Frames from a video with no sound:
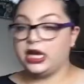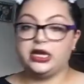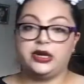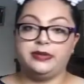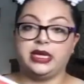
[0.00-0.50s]
I
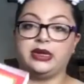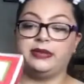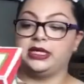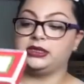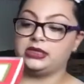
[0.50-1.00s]
know, I'm making a
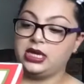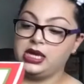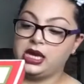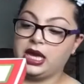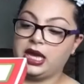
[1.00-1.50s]
mess.
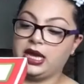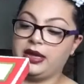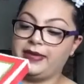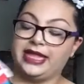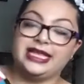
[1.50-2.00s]

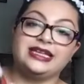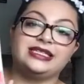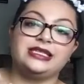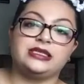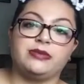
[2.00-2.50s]
Um, and
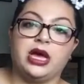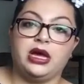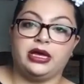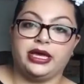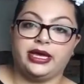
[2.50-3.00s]
lastly, some
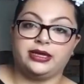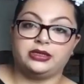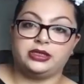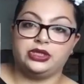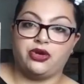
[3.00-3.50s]
hugging
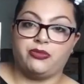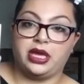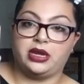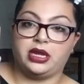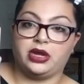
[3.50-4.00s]

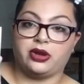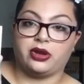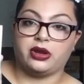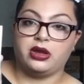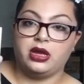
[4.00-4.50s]
snowmen here.